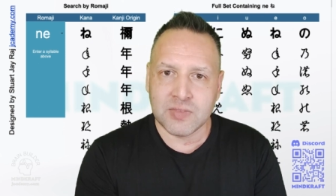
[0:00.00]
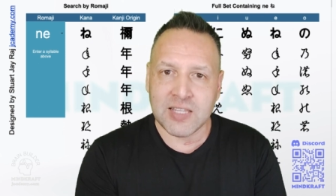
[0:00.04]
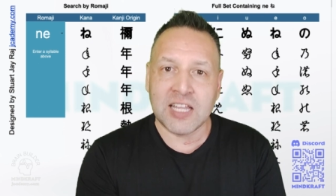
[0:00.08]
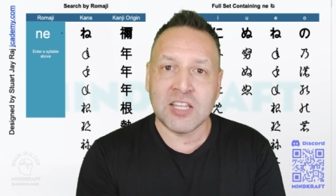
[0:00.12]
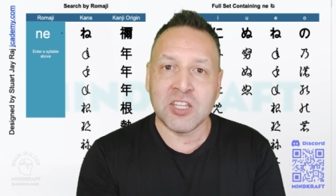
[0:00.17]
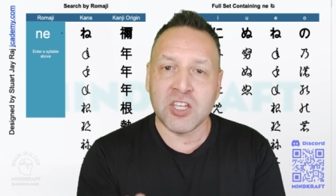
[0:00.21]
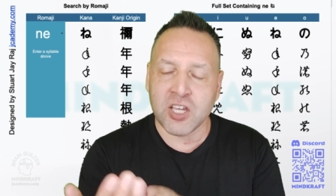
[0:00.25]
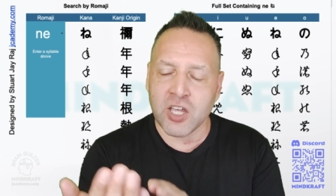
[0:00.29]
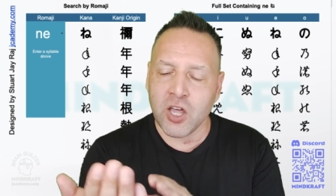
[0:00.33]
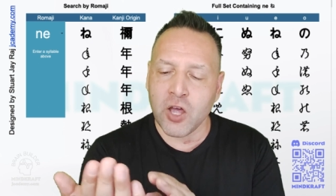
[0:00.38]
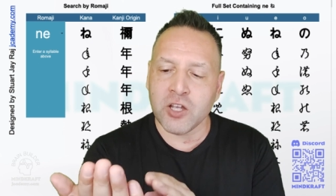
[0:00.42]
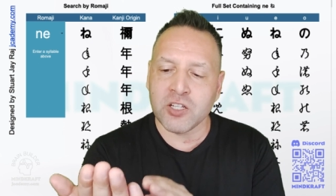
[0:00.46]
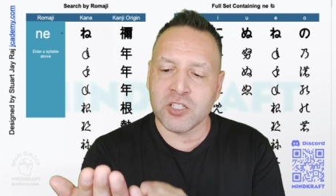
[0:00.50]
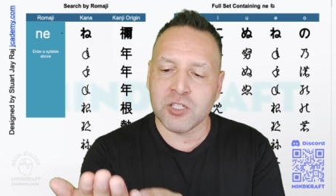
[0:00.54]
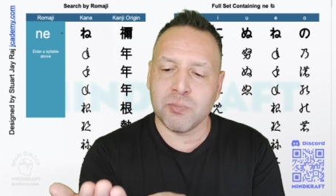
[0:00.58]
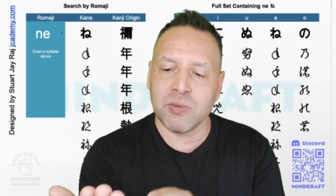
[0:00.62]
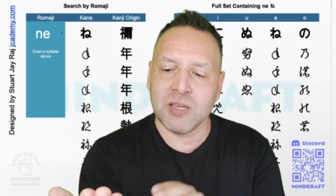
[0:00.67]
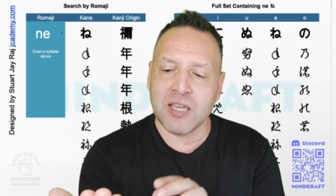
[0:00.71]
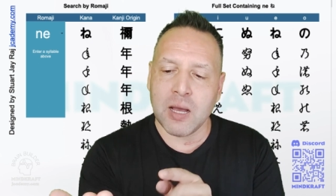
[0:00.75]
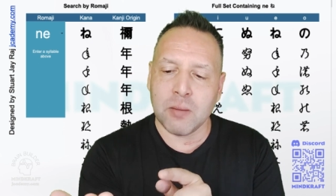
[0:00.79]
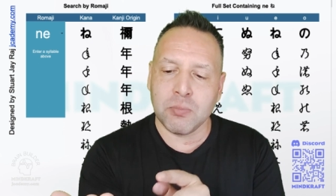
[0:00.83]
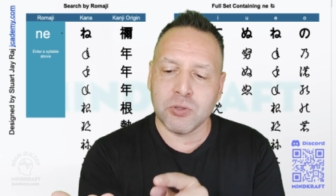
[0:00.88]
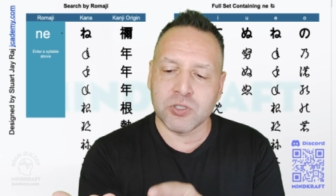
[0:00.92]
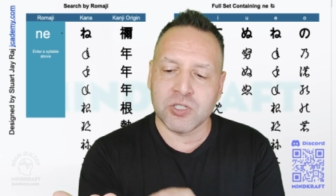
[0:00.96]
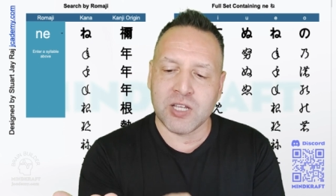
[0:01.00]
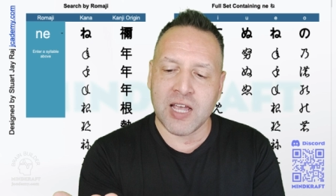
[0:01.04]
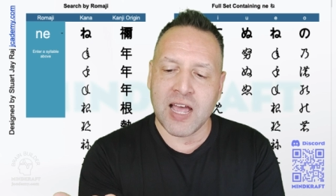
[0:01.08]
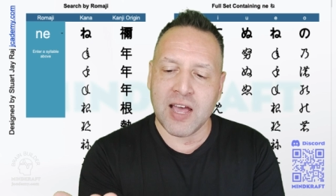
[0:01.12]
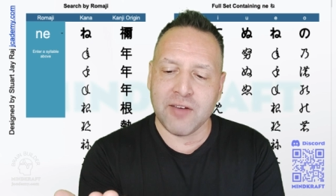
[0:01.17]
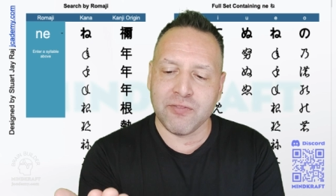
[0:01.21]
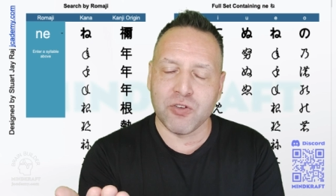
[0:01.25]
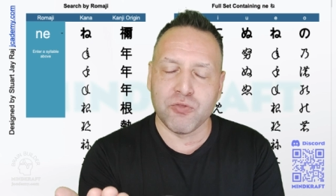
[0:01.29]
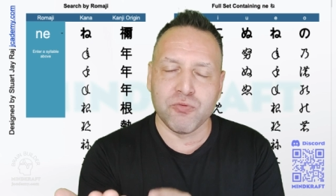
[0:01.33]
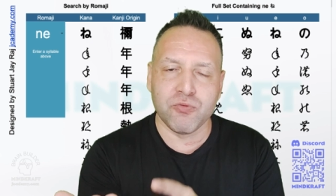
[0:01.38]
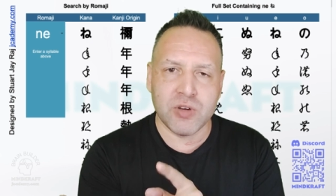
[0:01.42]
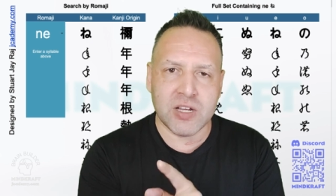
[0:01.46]
then you're going to be able to
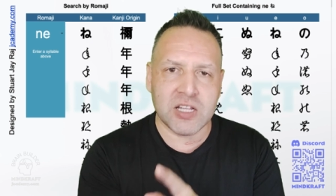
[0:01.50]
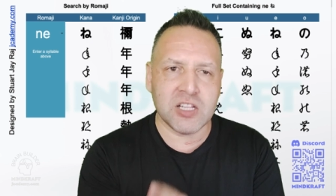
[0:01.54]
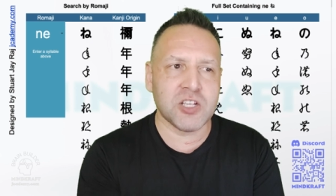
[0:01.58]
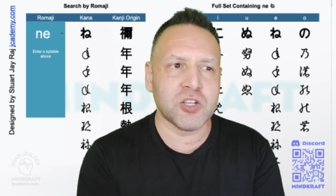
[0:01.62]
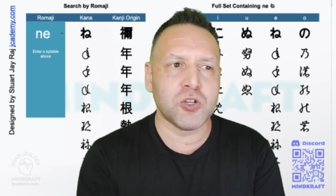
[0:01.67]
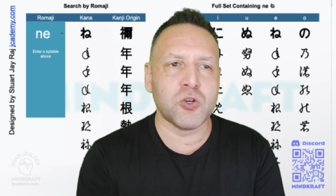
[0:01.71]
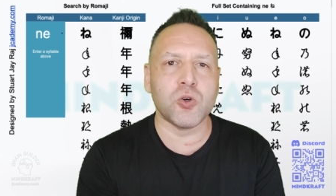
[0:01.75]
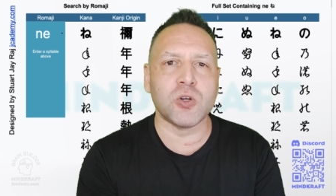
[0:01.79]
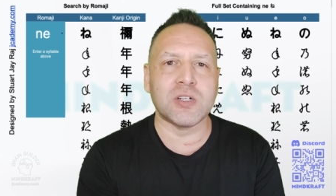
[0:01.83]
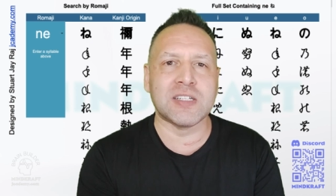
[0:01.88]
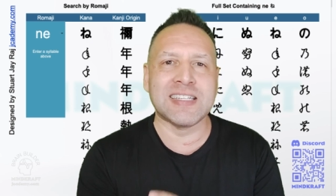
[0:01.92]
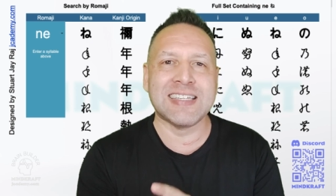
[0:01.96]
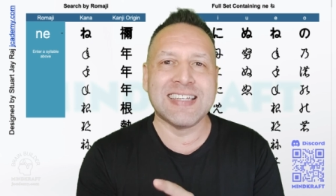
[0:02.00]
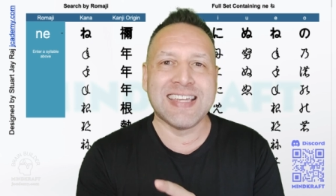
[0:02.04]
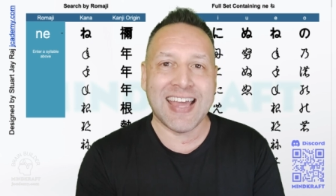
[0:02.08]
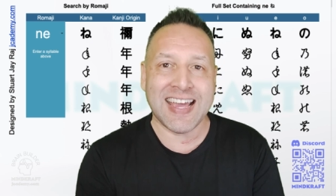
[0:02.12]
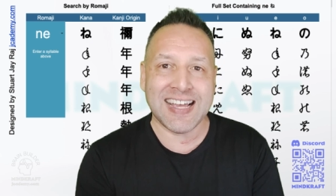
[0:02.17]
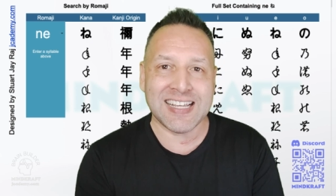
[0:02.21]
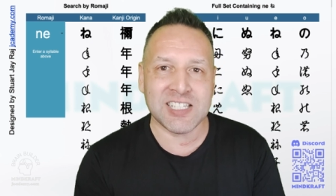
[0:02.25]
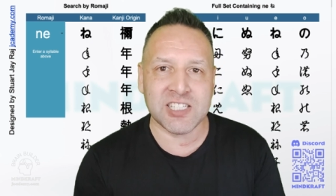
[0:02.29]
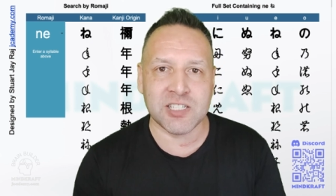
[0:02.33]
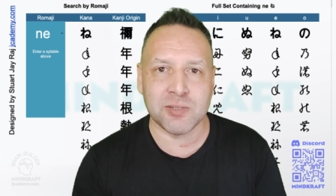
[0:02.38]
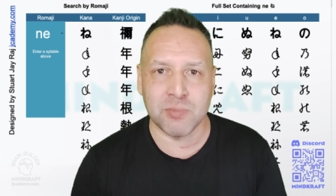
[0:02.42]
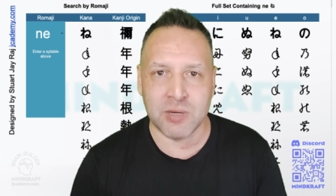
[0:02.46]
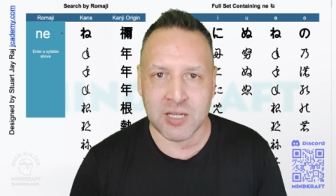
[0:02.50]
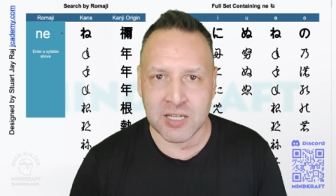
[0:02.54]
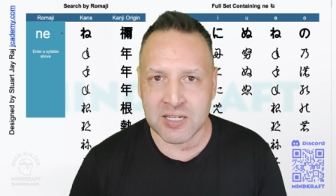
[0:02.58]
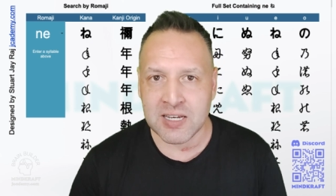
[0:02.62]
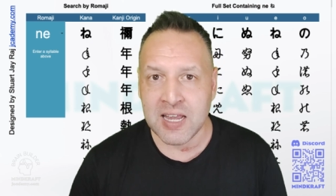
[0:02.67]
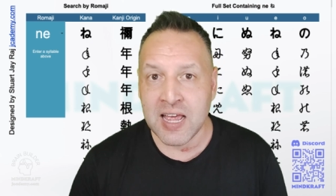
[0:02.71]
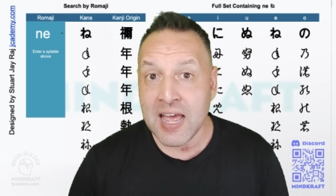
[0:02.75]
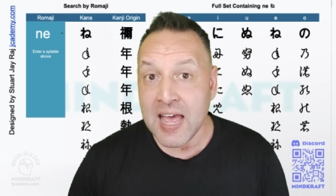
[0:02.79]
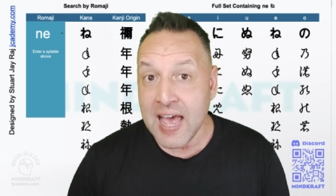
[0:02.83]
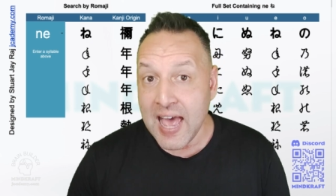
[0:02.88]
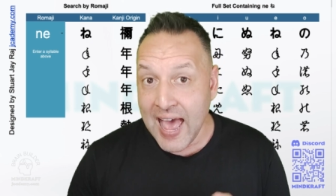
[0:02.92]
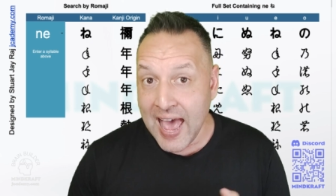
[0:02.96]
have a really good guesstimate
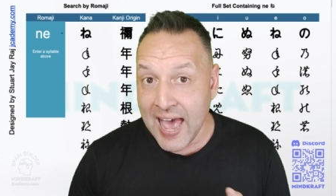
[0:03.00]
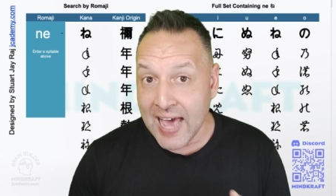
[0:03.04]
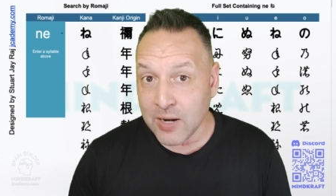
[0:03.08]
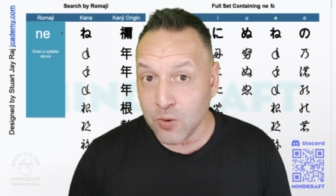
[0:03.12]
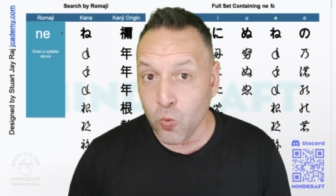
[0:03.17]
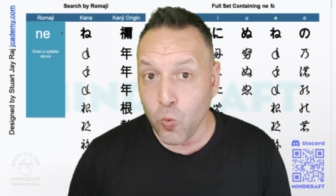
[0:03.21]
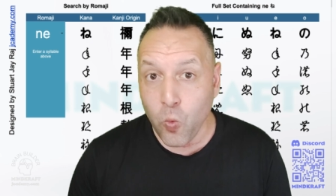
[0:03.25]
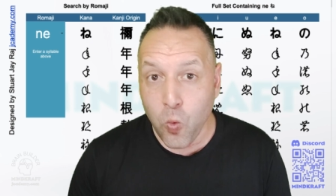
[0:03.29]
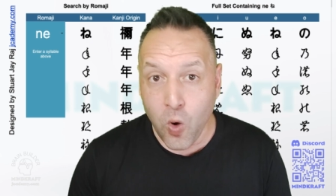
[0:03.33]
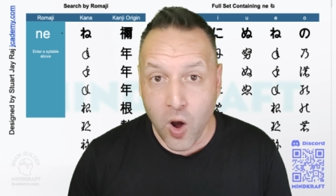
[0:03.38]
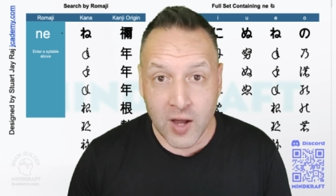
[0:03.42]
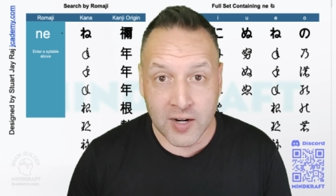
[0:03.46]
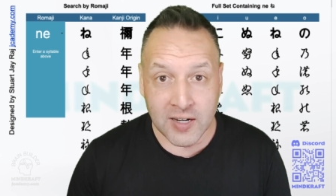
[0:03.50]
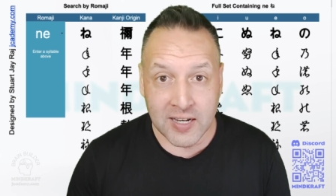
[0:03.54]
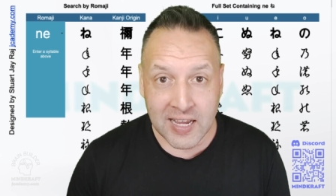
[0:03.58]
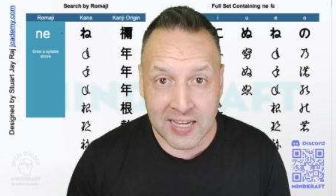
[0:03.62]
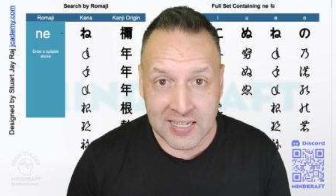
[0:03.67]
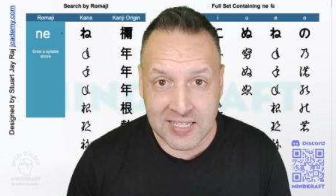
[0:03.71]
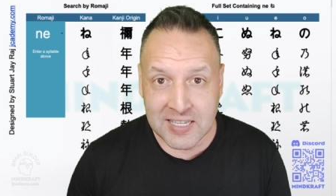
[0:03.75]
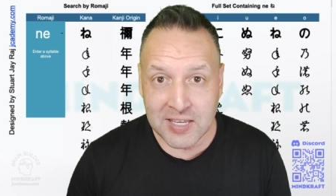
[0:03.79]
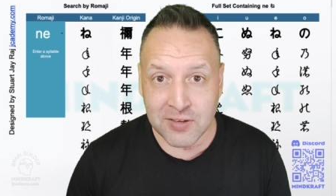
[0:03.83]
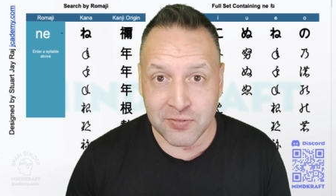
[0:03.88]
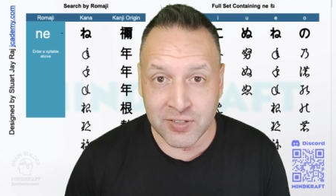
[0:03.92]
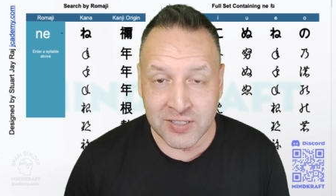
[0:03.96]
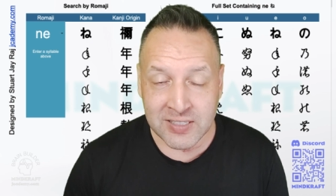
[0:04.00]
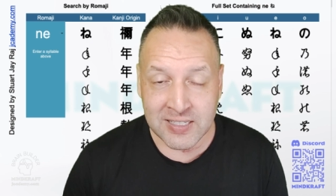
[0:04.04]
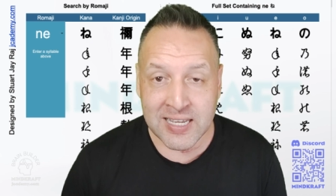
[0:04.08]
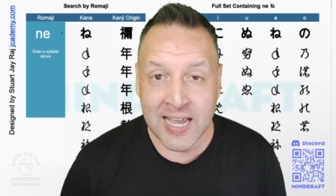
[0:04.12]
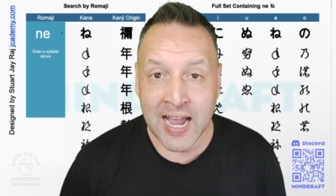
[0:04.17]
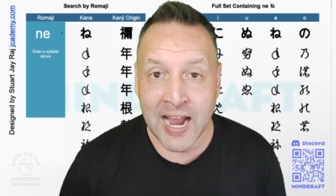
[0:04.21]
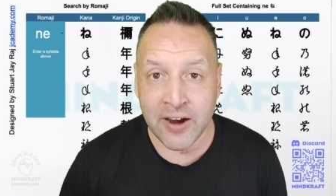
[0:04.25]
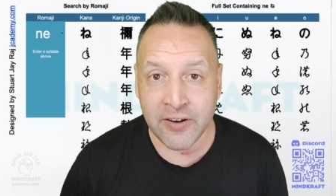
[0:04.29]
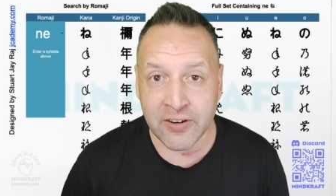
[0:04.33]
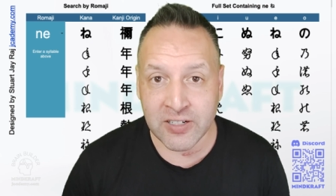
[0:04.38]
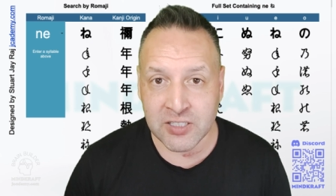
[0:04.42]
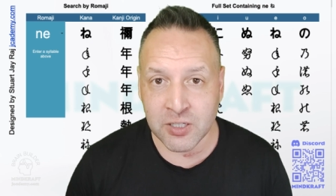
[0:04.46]
at what a given
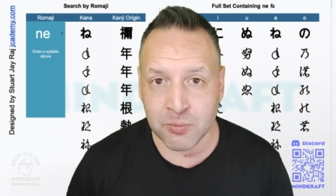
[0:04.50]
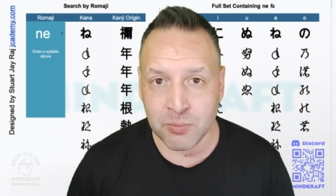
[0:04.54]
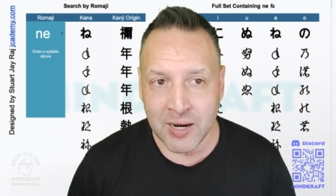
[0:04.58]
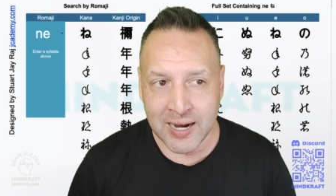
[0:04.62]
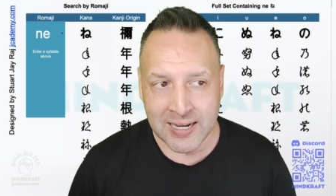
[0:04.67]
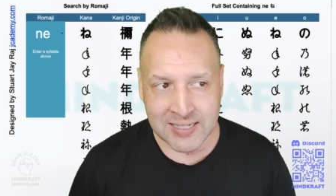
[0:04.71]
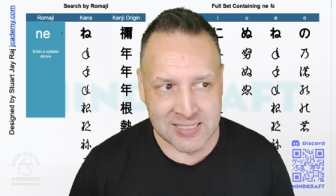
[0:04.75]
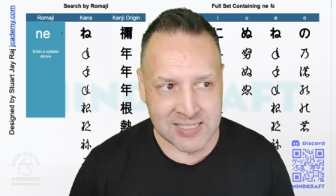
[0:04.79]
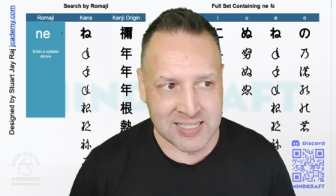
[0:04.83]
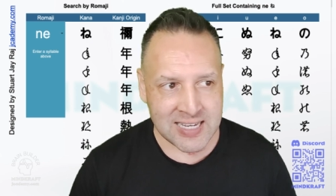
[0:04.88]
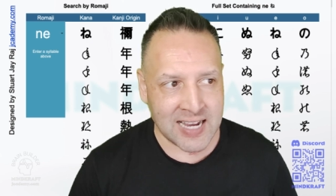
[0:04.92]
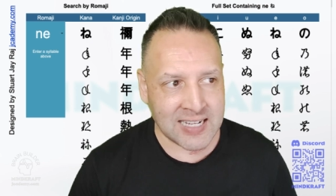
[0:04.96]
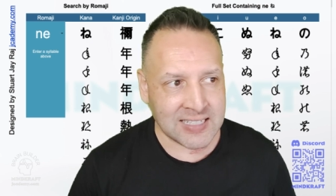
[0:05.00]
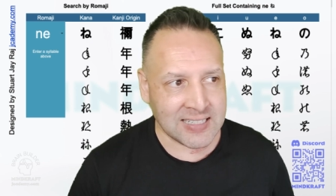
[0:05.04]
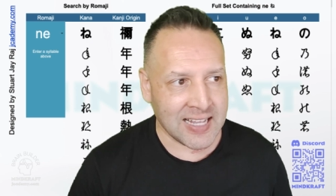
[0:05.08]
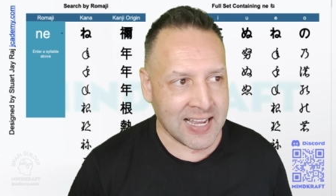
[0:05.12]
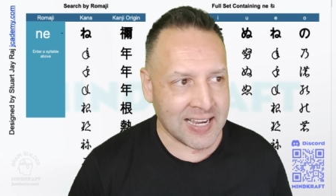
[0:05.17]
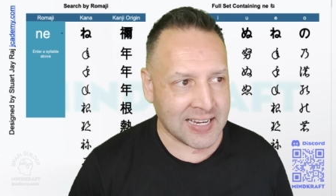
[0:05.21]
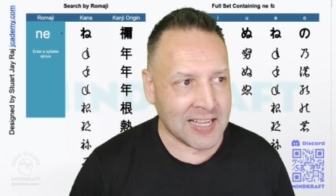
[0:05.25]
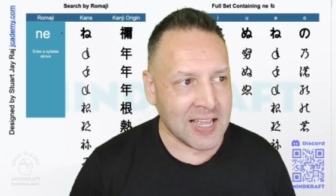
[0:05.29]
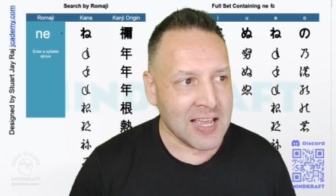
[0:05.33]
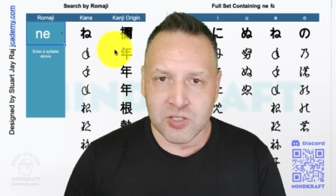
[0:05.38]
character might sound like.